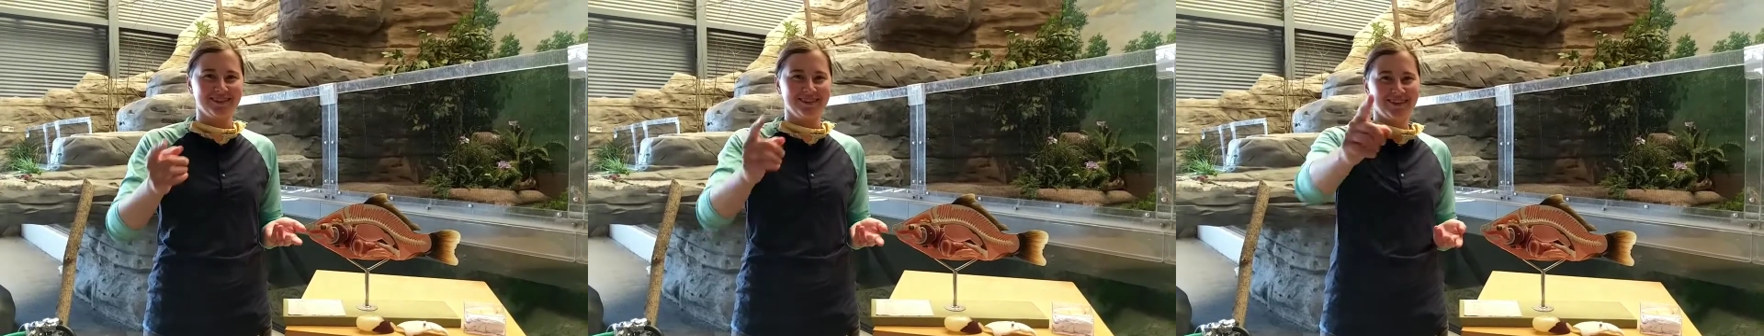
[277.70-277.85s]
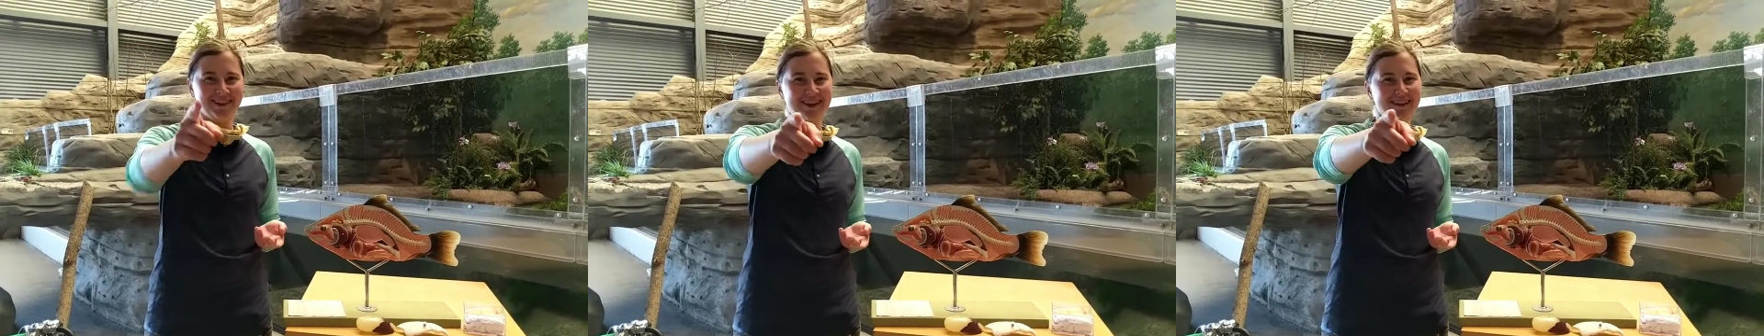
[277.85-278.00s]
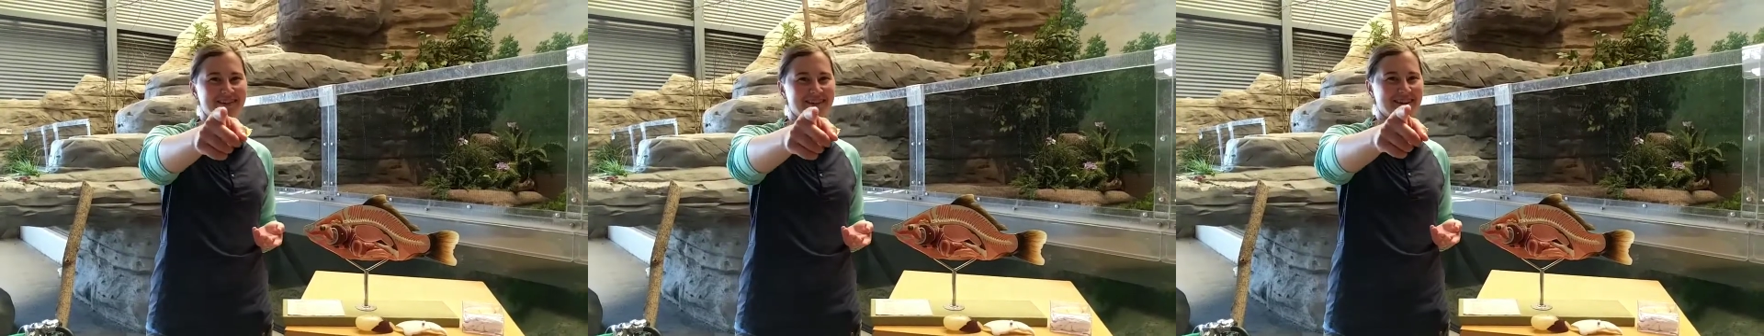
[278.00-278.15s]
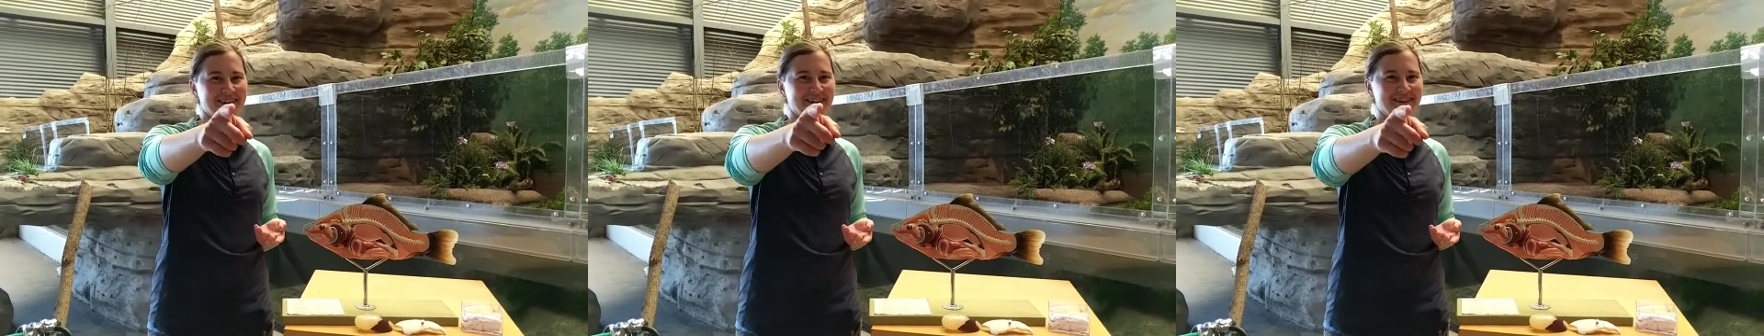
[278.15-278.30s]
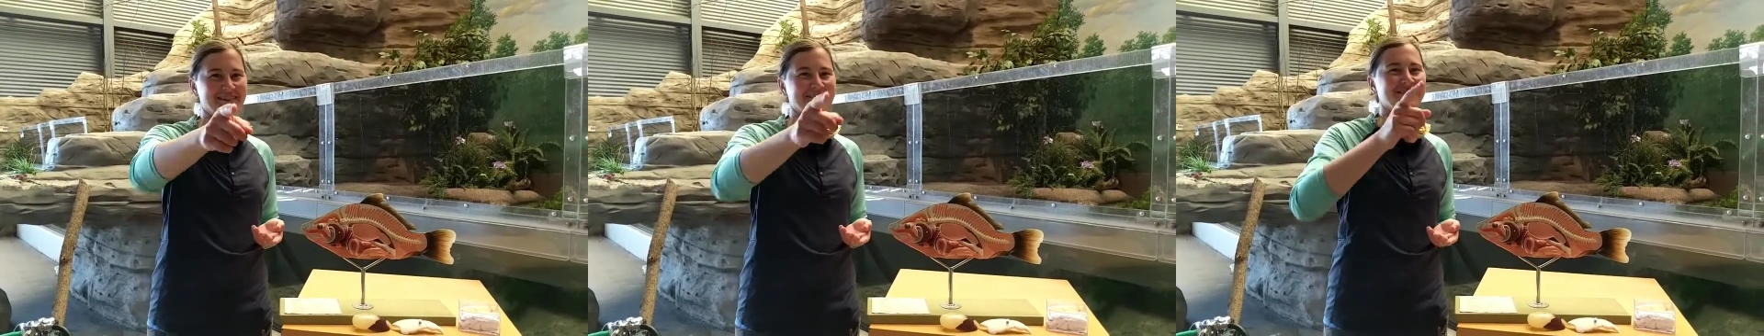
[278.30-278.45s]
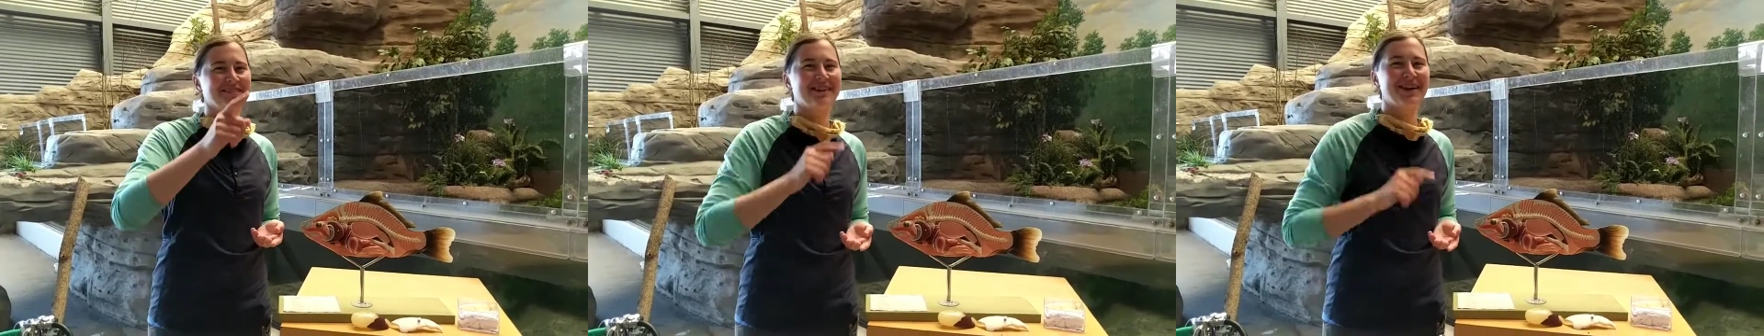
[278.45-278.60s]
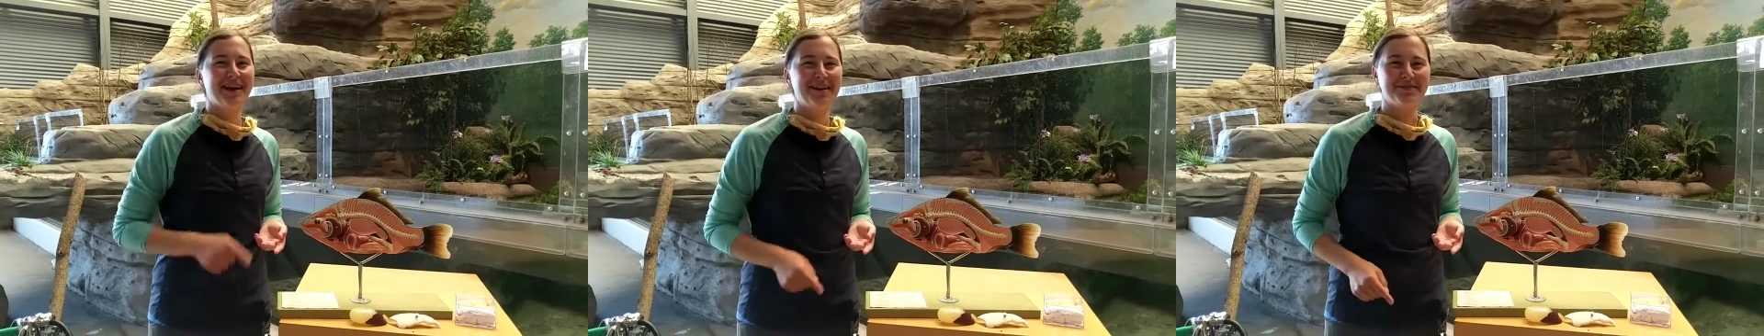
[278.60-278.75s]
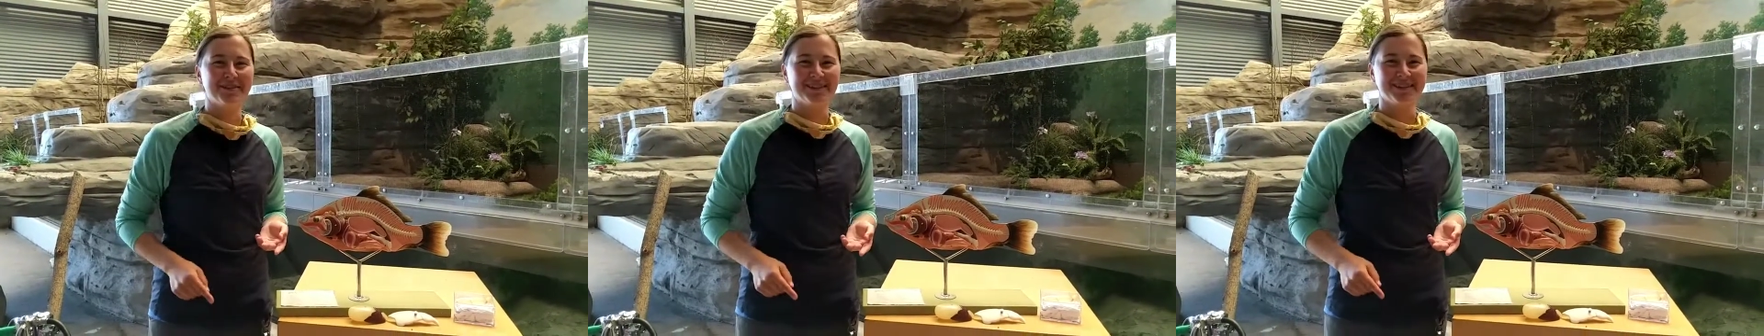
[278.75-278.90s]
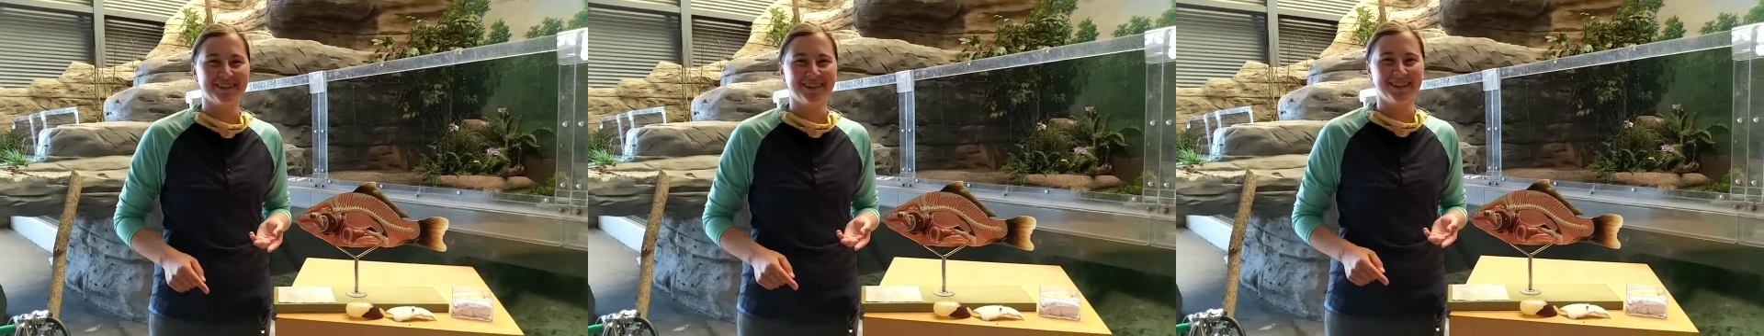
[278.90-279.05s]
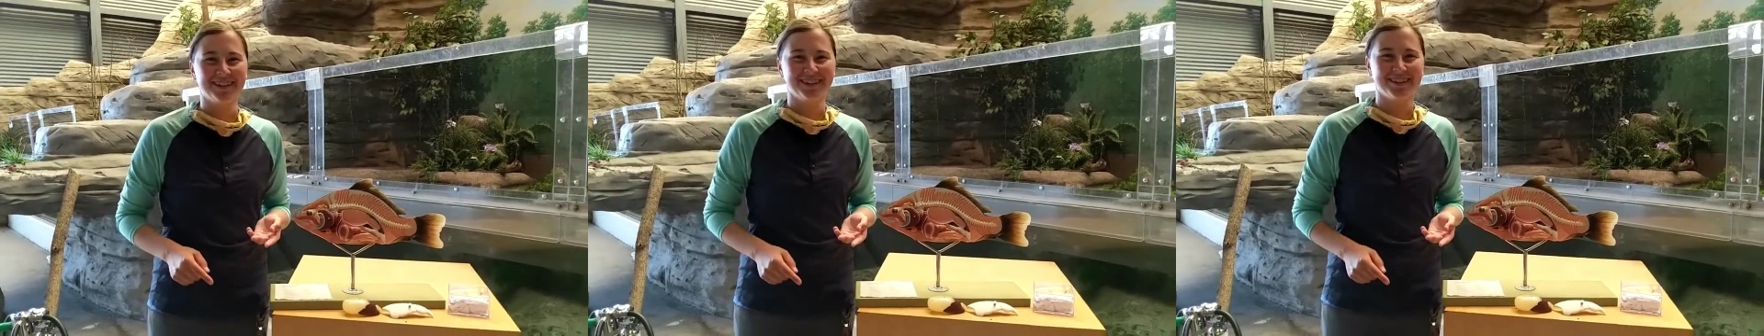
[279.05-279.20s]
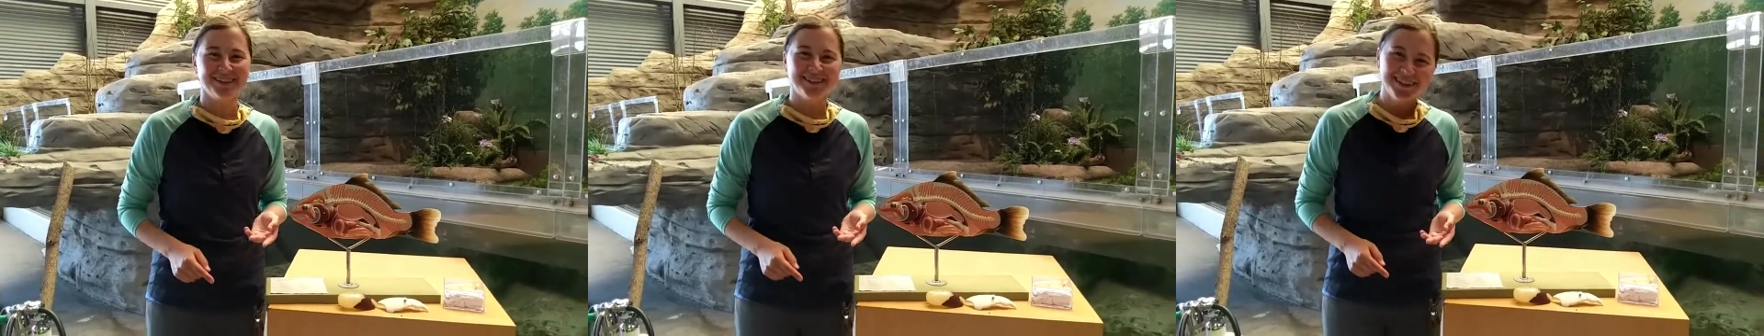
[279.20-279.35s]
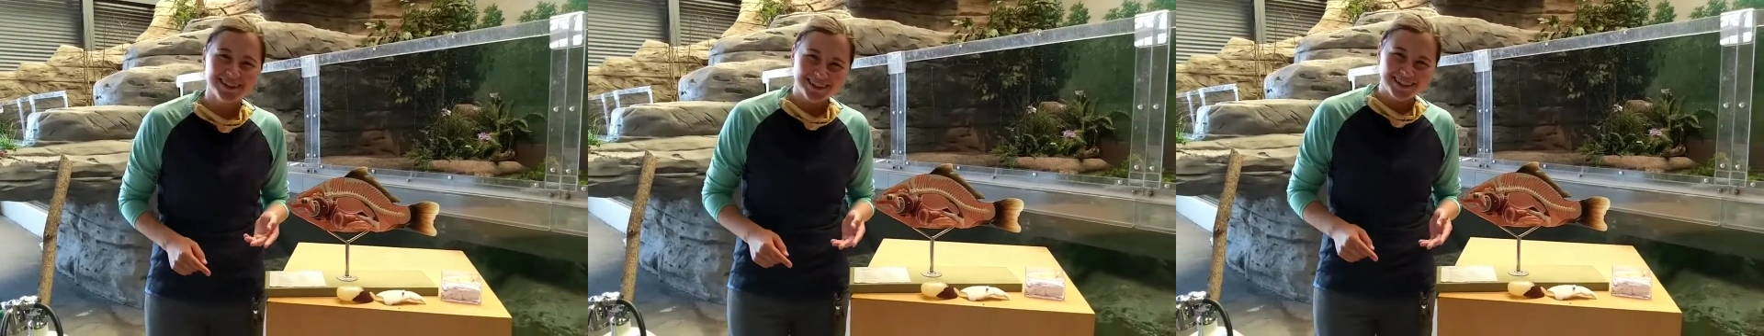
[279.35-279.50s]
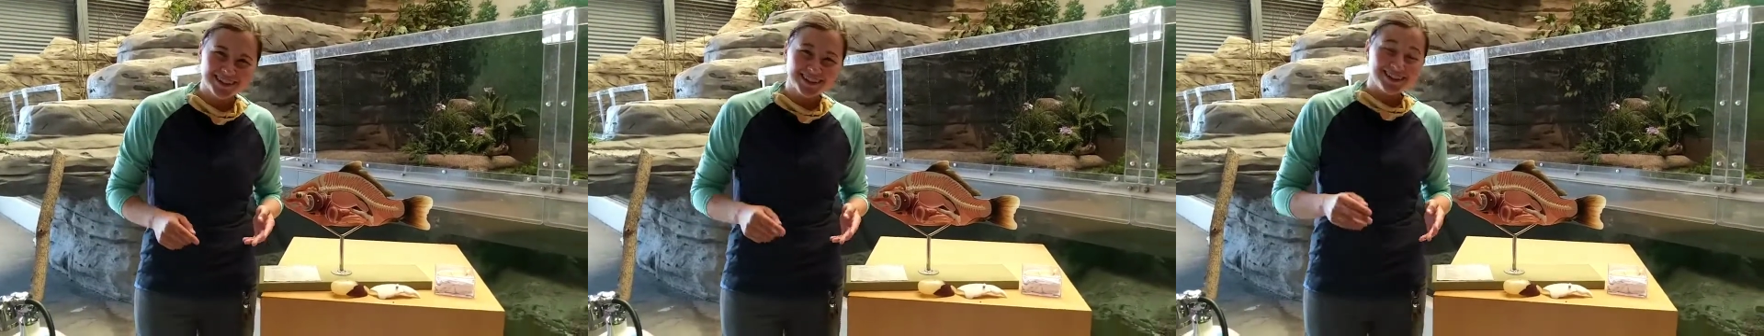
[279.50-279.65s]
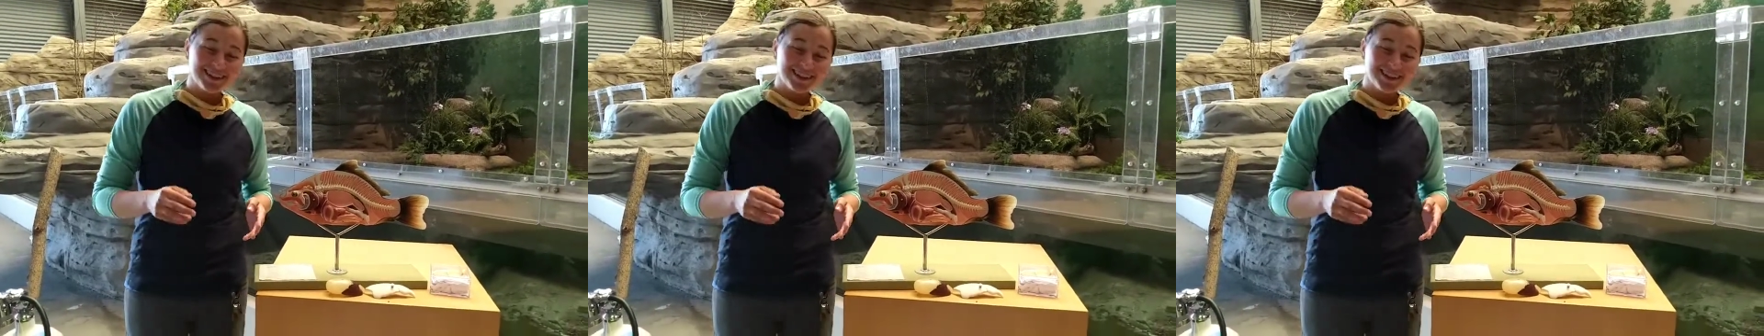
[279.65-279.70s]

There we go, what Abby said.